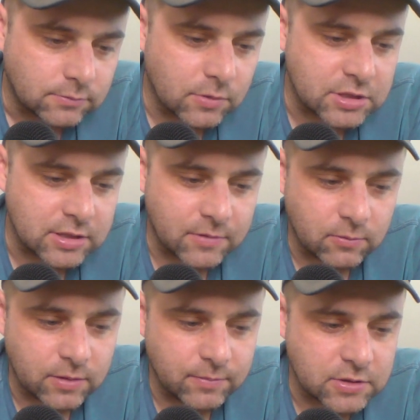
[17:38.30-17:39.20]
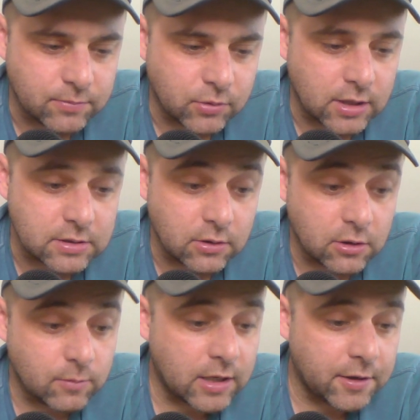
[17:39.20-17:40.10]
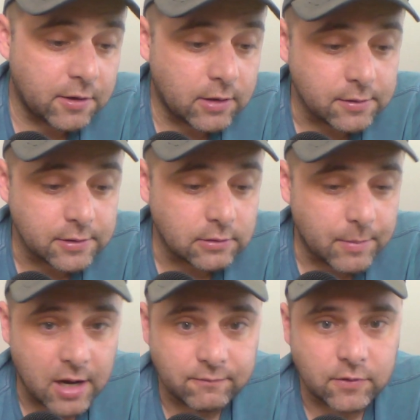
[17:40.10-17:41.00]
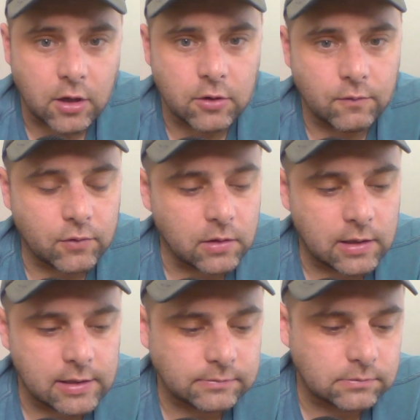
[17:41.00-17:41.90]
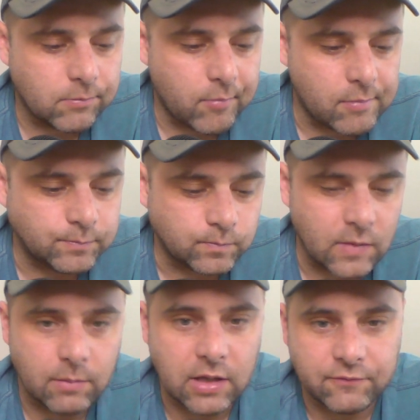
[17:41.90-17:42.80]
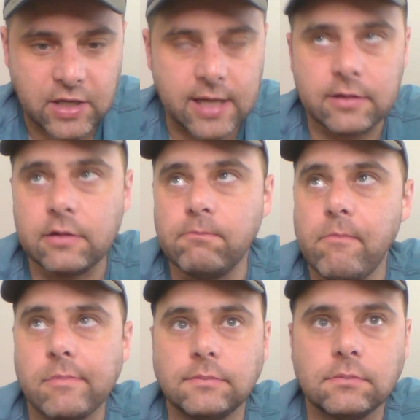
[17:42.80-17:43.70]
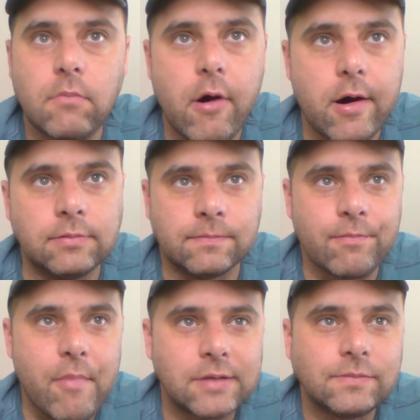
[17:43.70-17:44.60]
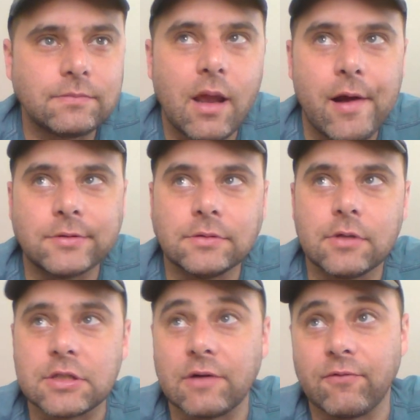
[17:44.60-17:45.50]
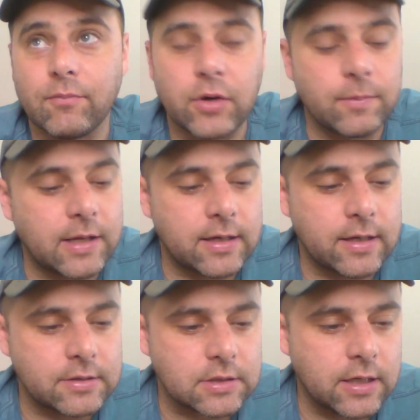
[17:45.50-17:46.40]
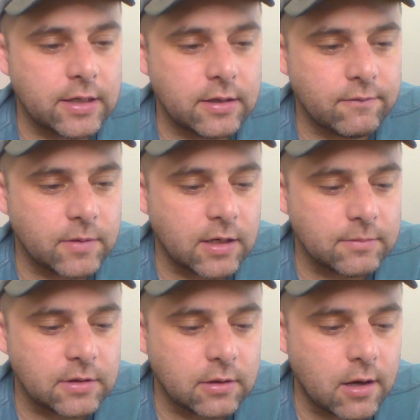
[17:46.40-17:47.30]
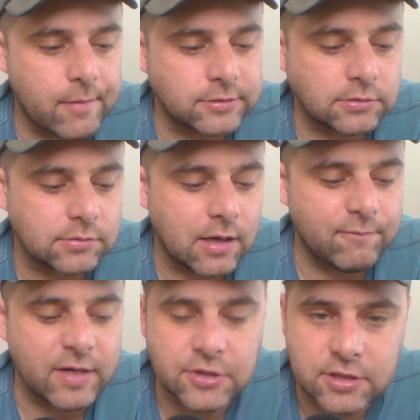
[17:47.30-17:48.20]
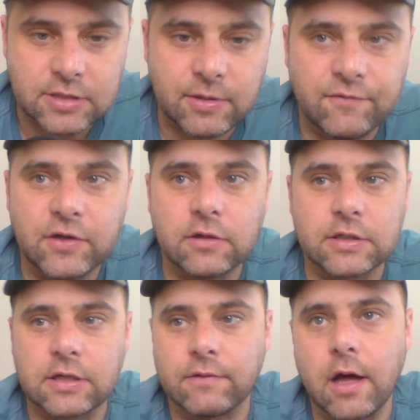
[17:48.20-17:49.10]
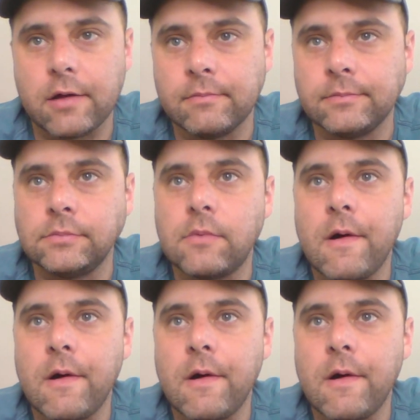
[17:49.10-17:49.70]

What's something we'd be surprised to learn about you? I don't know. I mean, I've gone over a lot. I'm left-handed. I suffer from pretty bad anxiety from time to time, and I've mentioned some of the feelings I've gotten.